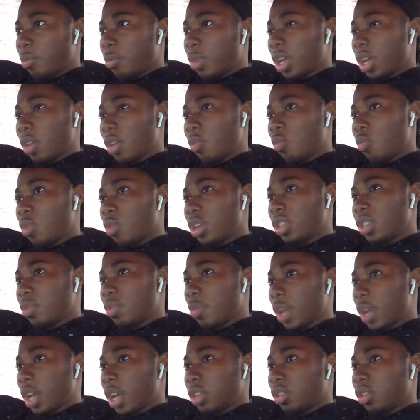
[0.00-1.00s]
but one's
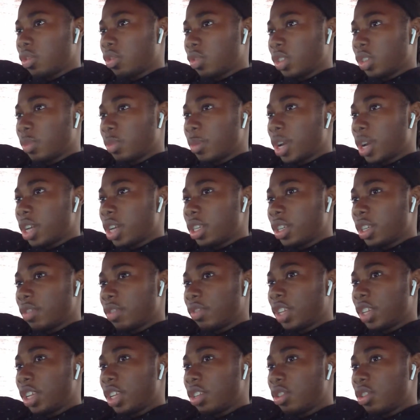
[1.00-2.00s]
bound to respond. And if
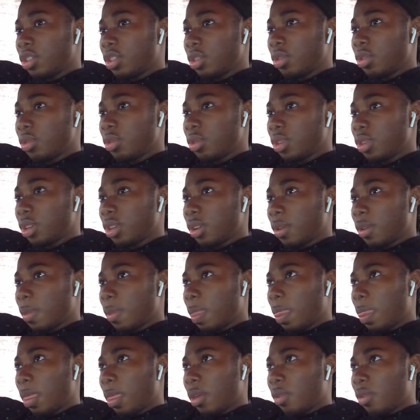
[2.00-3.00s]
they do,
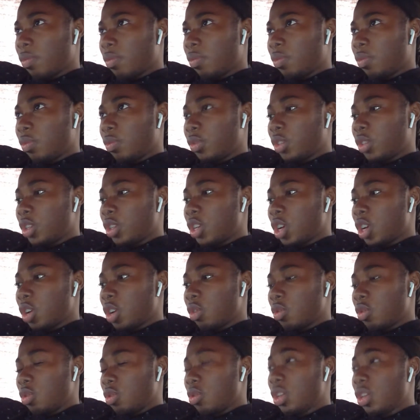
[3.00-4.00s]

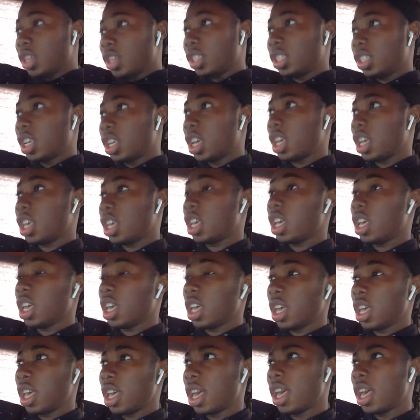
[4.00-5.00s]
you could say,
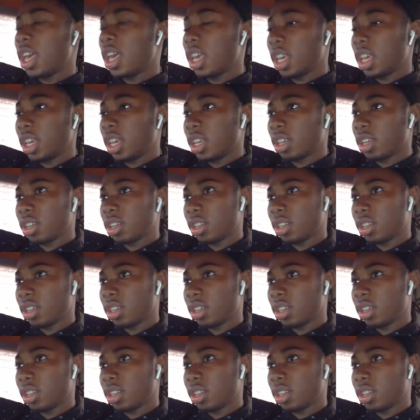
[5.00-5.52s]
"Hey,